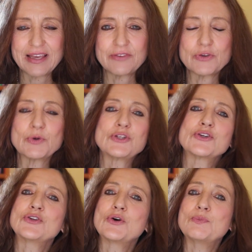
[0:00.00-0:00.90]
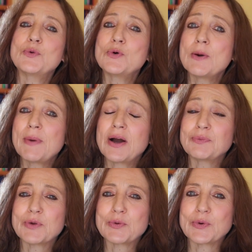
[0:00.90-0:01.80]
If you want to know more
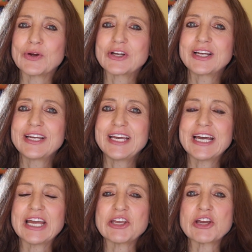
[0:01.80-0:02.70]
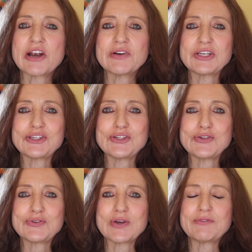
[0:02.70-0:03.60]
about my work, I encourage
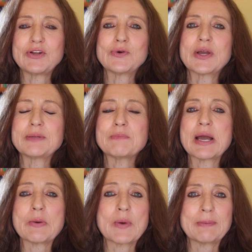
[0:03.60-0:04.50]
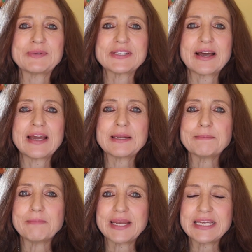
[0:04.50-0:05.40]
you to have a look at my website
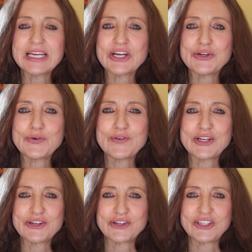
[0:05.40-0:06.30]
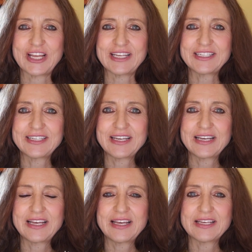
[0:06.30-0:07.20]
medicanova.net,
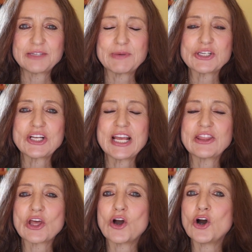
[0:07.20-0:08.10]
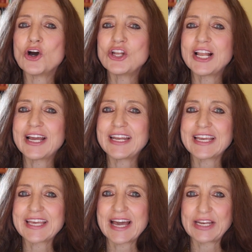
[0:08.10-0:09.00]
especially at the online
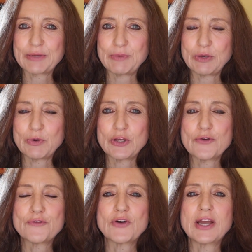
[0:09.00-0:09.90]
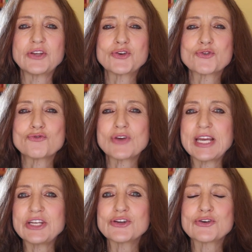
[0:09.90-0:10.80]
academy where you find
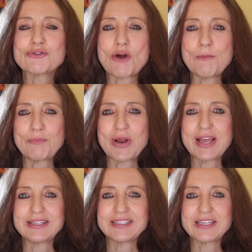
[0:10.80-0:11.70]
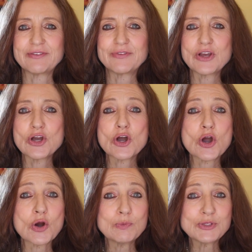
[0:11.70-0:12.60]
great comprehensive
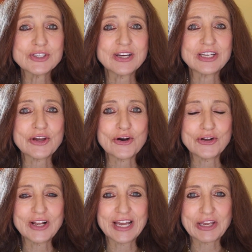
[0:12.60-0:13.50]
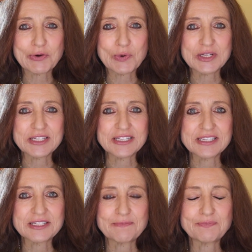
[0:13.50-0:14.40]
home study online
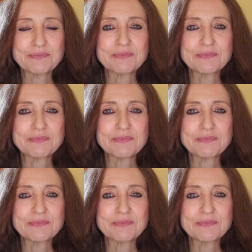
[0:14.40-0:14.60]
courses.